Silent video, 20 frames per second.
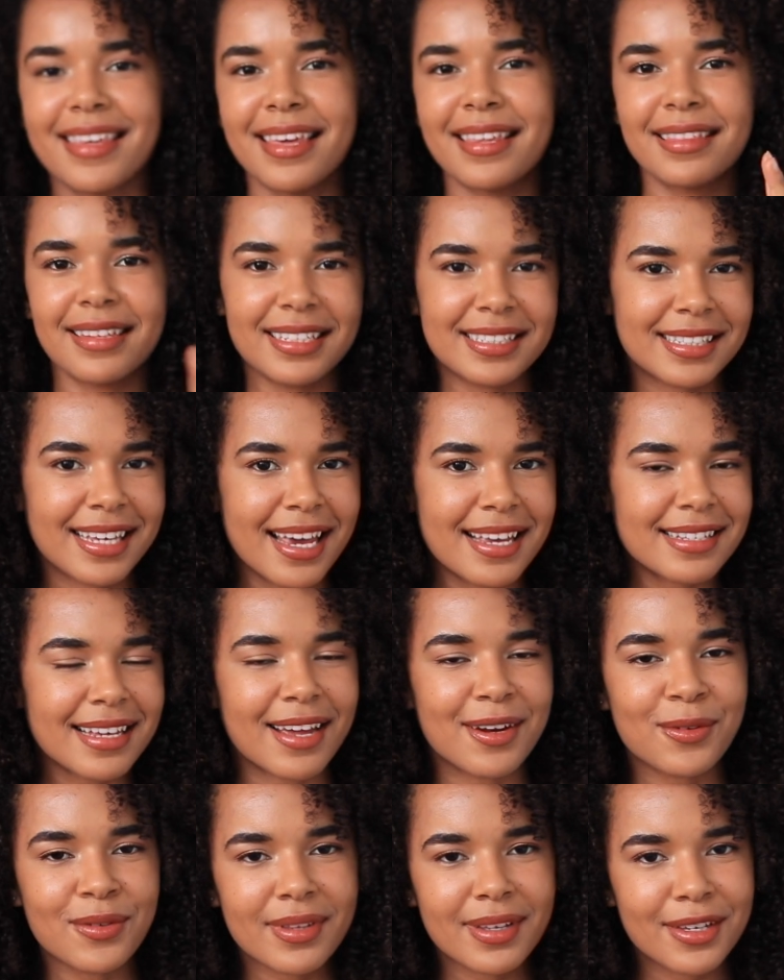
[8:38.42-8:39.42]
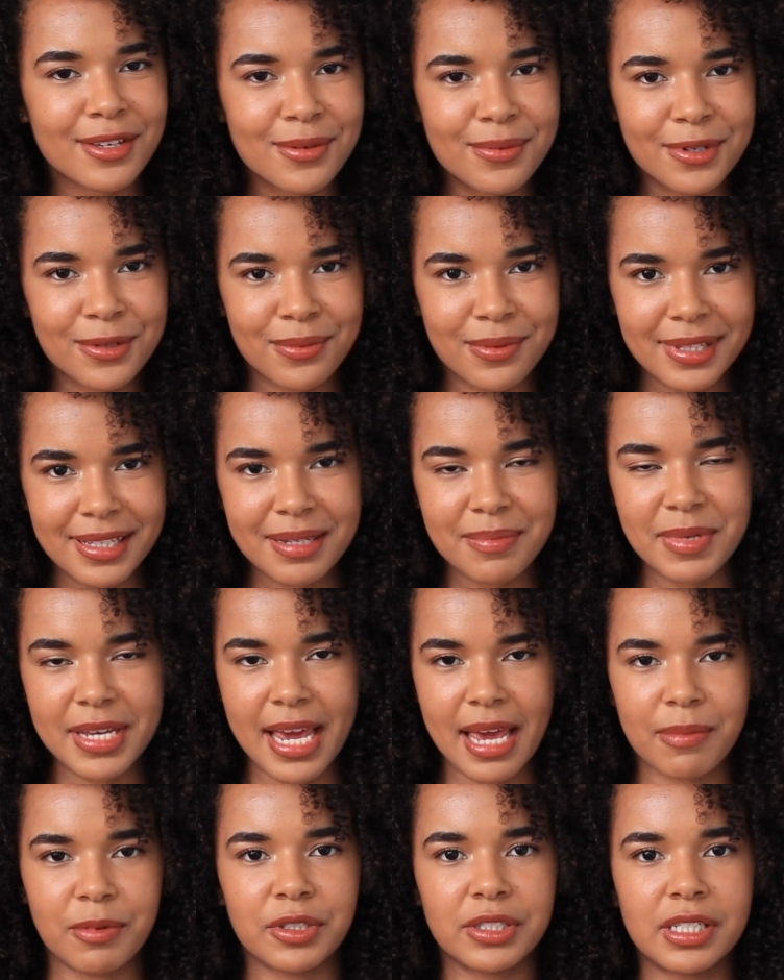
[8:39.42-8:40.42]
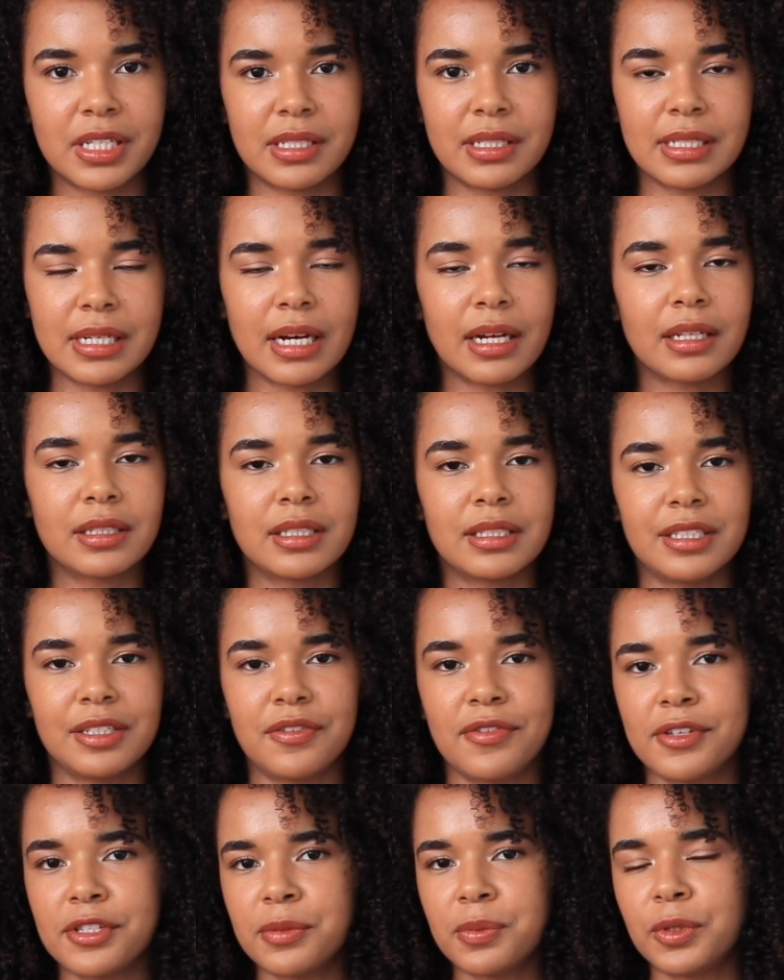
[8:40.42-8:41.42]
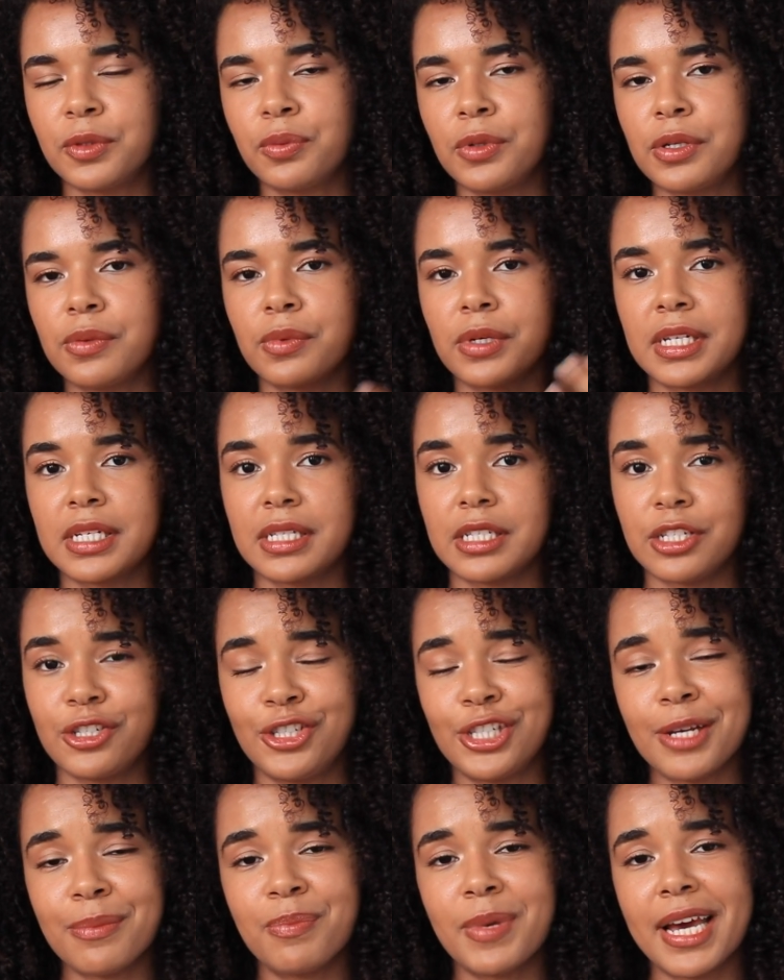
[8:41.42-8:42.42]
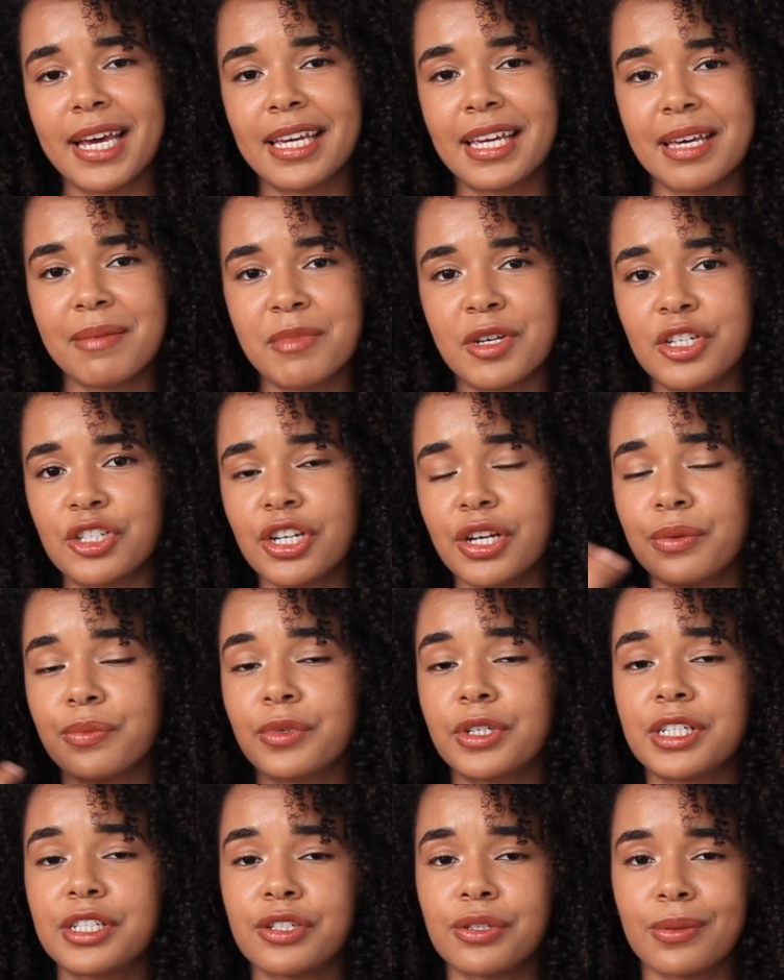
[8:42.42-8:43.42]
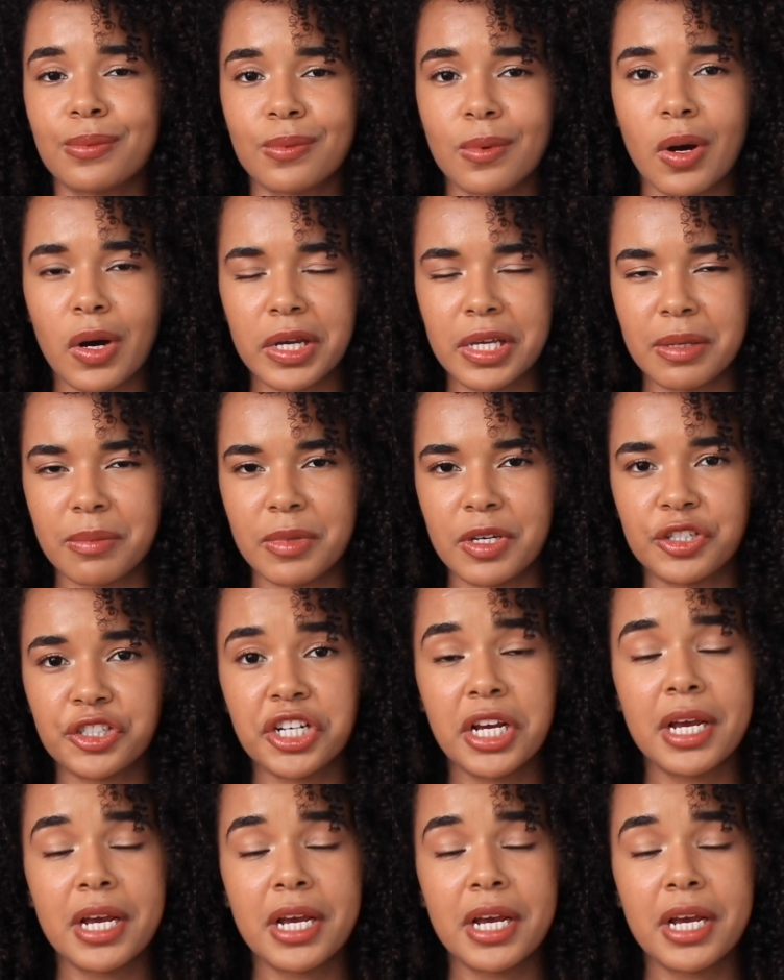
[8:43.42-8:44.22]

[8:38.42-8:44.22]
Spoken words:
in this case, I don't think you would really be able to tell the difference between what is a JPEG image and what is a RAW image.